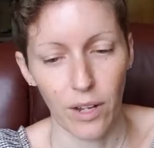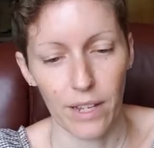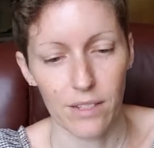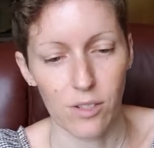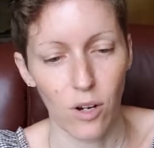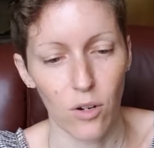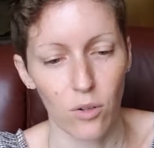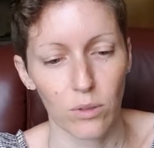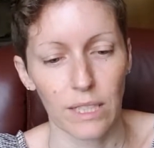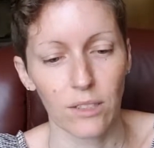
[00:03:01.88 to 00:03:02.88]
Okay,
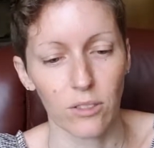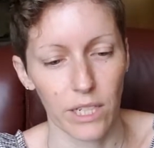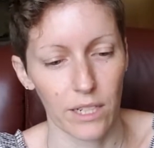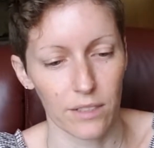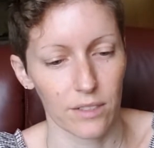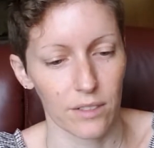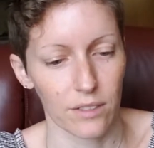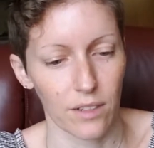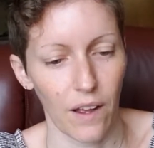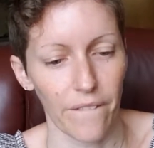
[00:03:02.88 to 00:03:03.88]
so little nut,
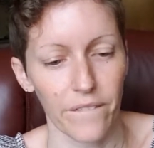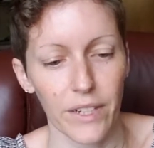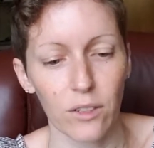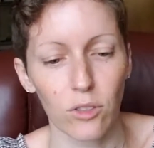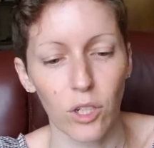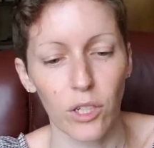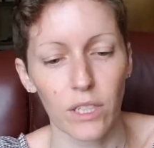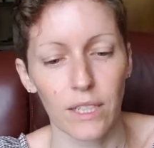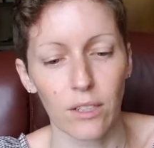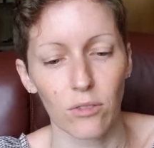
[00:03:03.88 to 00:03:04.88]
a feel
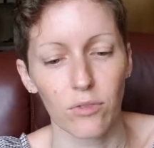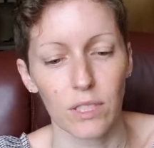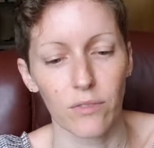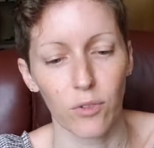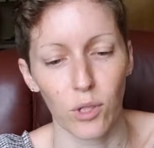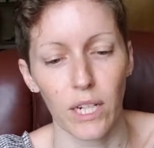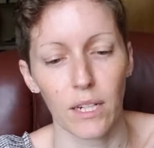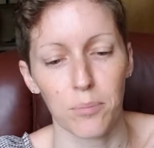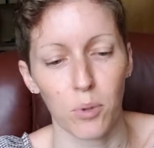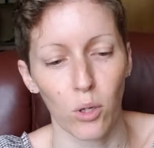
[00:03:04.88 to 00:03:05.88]
good, guilt
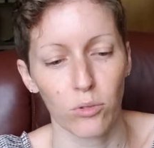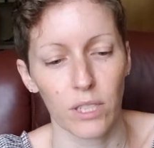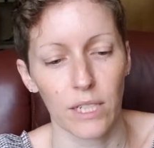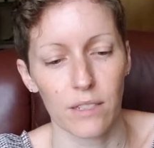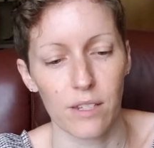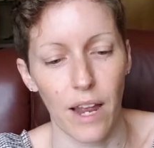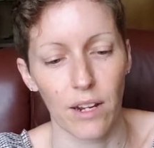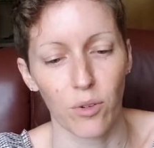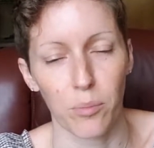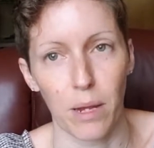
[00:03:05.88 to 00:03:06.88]
free protein
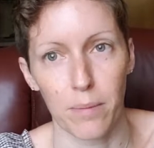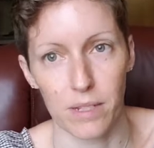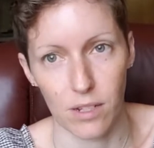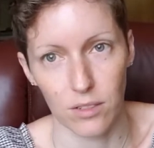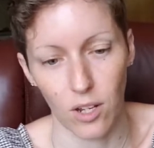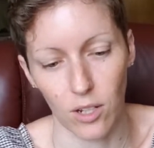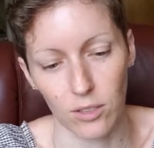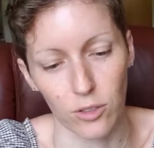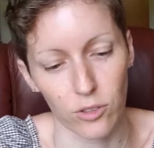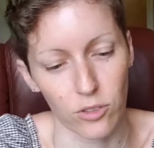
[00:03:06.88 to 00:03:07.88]
snack for babies and
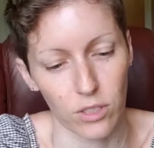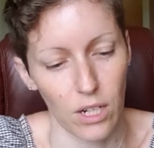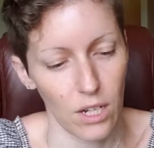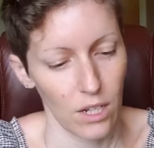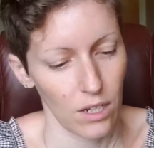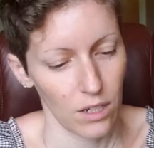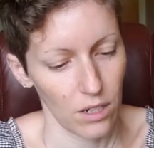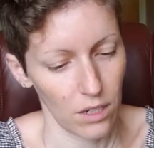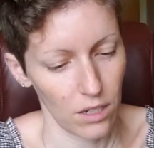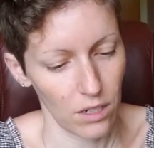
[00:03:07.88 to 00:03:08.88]
toddlers.
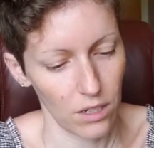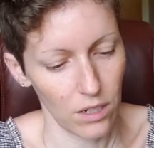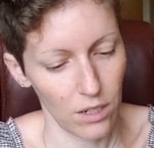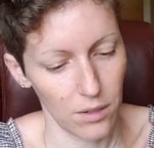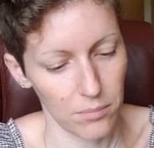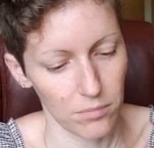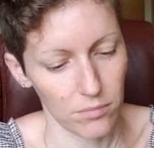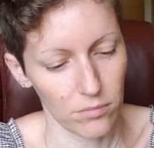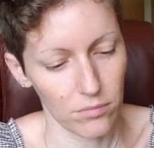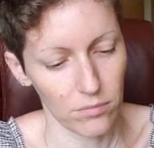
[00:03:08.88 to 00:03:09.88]

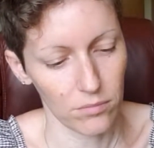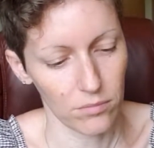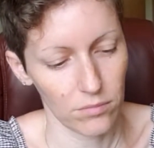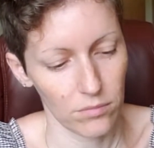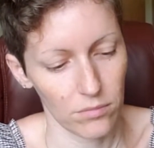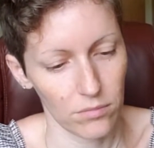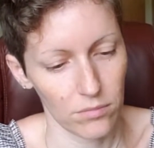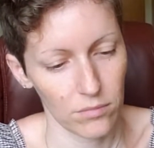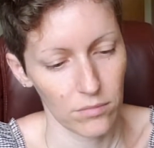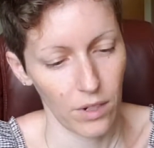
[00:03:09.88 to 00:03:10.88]
Um,
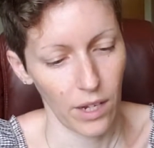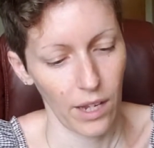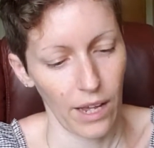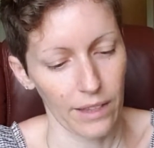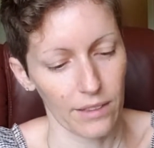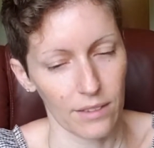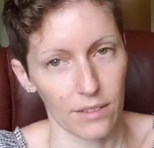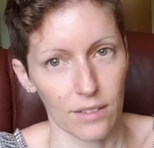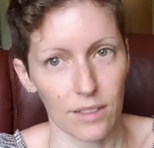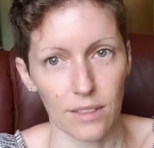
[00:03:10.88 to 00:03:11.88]
and
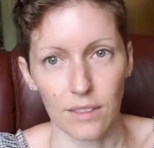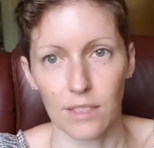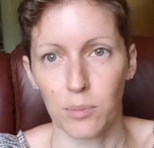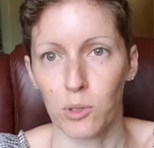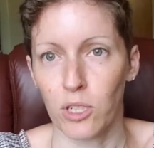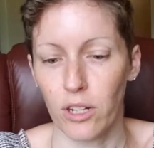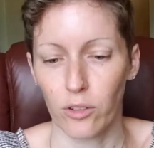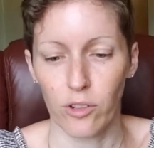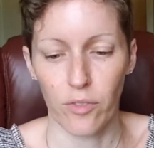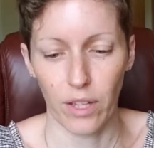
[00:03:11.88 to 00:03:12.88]
this
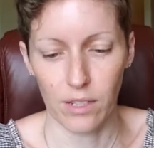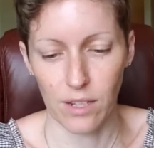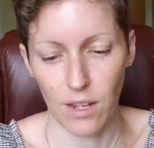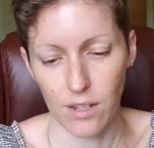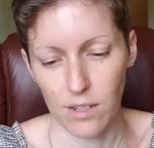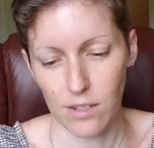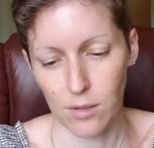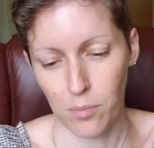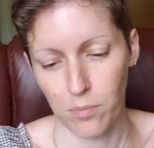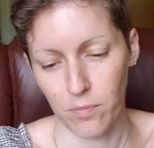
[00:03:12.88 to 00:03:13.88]
particular thing
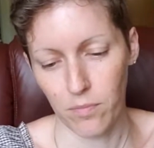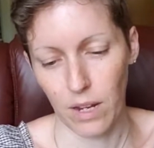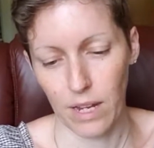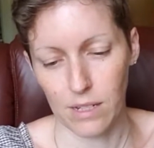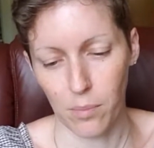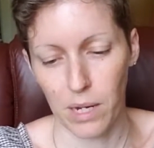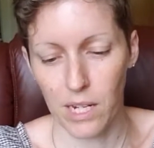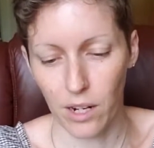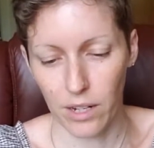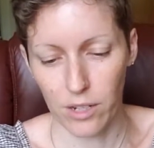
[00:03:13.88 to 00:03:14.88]
says, as a
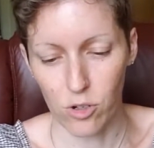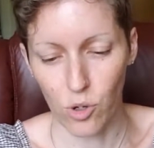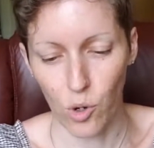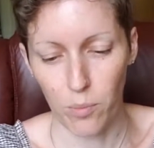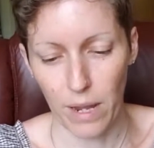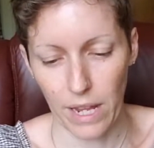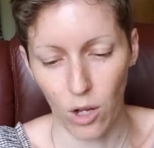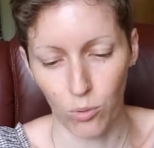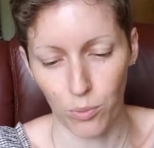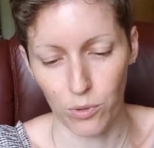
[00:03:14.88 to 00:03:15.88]
peanut intro may
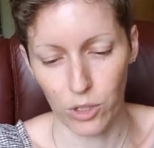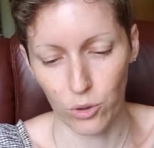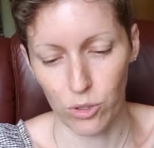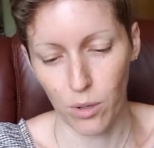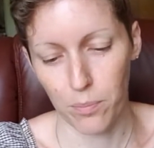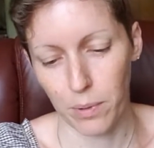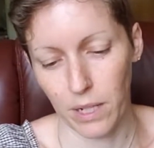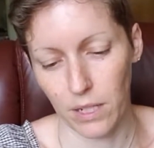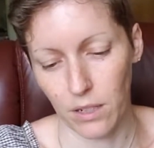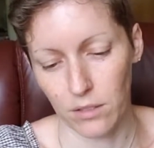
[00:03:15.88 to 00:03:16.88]
help reduce
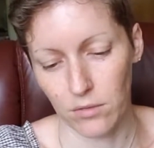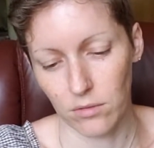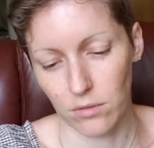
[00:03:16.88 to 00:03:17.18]
peanut